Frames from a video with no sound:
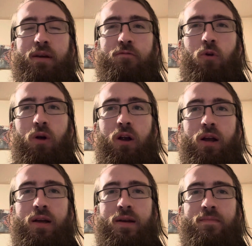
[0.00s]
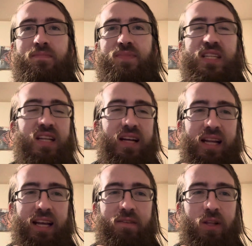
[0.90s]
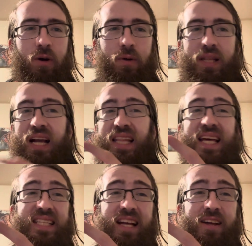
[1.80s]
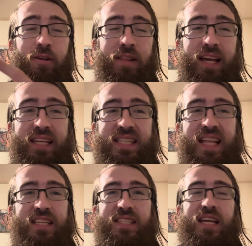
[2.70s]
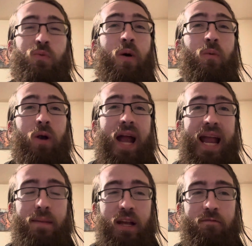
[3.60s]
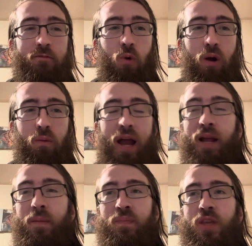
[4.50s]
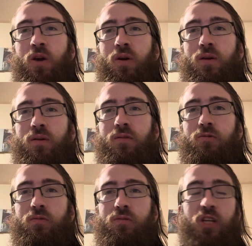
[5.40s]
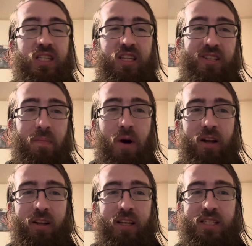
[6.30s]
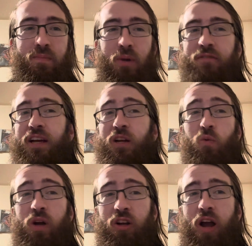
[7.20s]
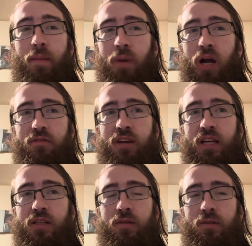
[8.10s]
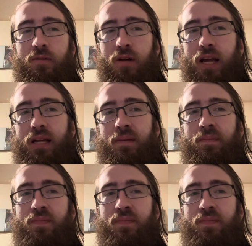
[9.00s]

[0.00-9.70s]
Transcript: for, that's not going to give you the whole thing. And that's the other thing, is that's what we're aiming for, right? Just as the model isn't perfect, we're not perfect, right?